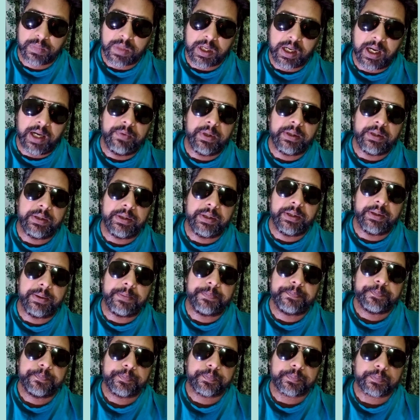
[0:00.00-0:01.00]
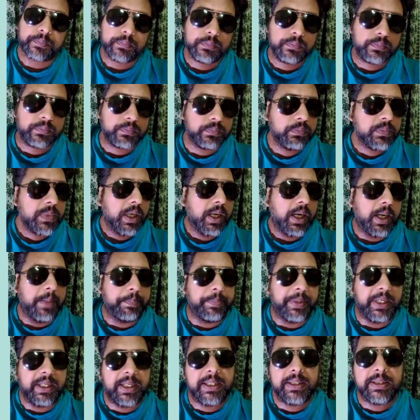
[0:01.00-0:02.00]
our
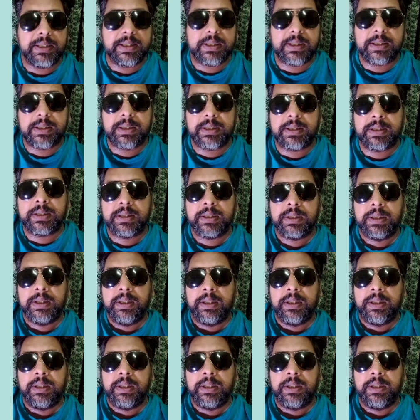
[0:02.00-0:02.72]
appearance,